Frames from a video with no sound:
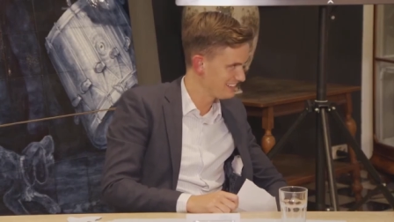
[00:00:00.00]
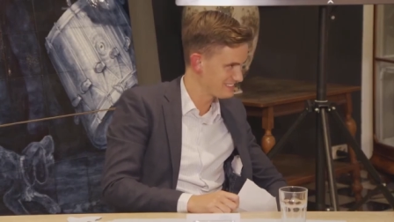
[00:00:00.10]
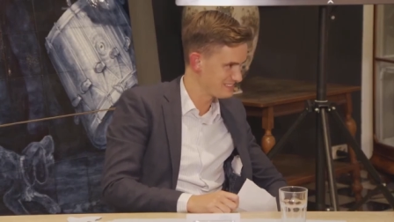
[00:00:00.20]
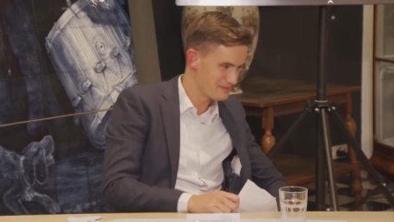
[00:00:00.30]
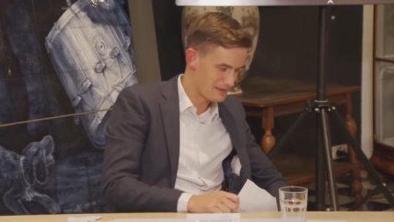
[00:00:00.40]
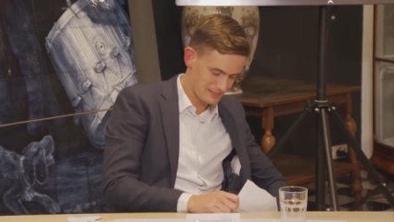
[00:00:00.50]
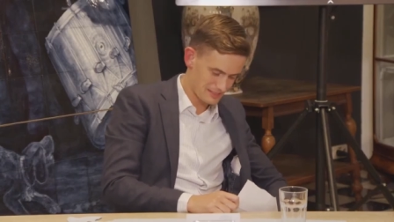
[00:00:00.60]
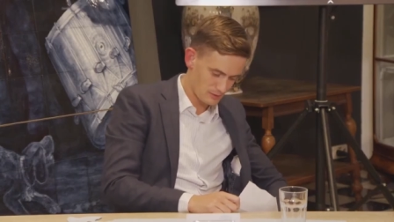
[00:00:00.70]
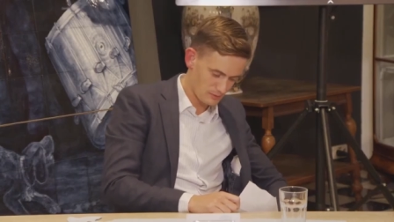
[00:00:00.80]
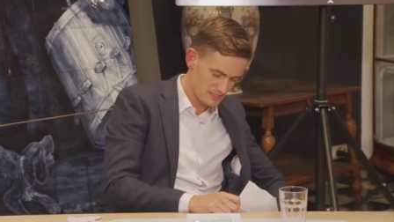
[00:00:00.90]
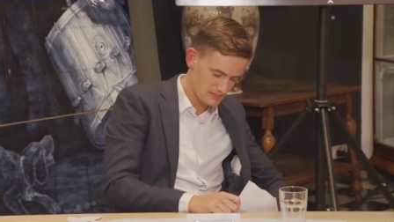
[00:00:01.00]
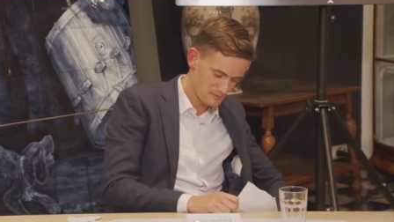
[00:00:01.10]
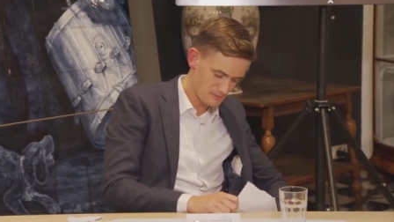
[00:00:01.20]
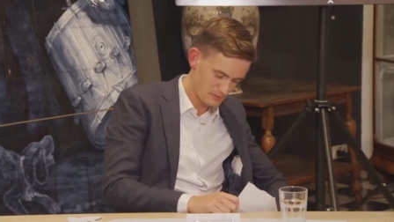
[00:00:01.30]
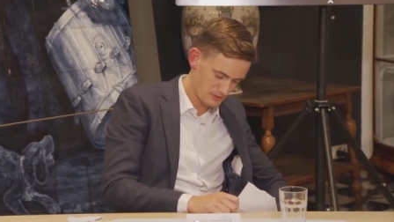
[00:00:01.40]
so maybe there will be
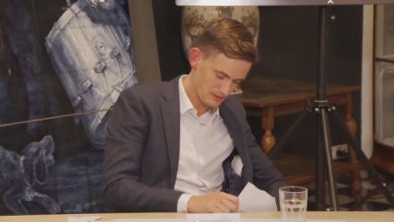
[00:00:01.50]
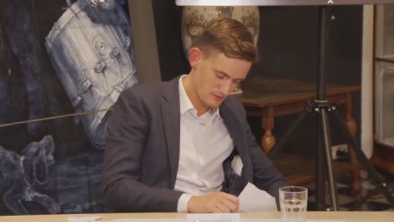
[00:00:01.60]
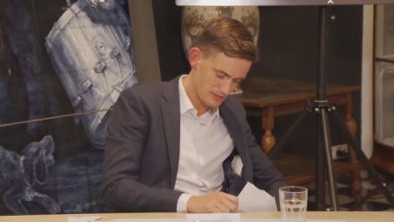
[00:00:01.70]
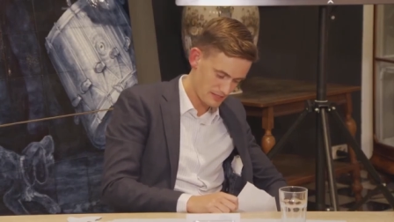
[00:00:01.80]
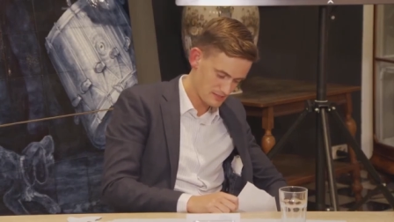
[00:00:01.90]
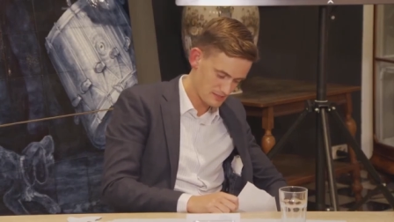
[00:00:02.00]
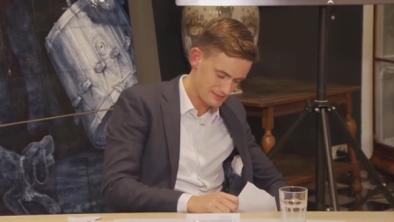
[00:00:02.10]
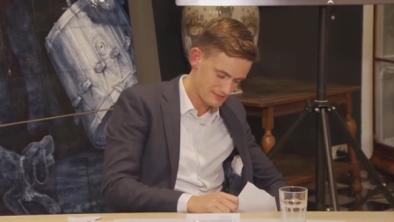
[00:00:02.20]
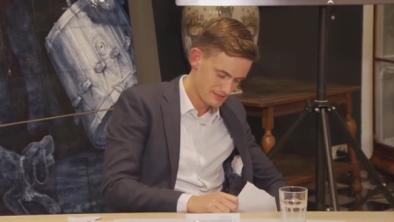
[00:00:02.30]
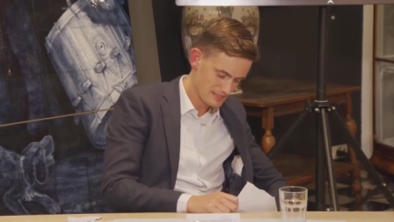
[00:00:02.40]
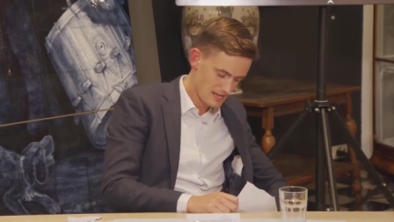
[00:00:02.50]
some people in the running still.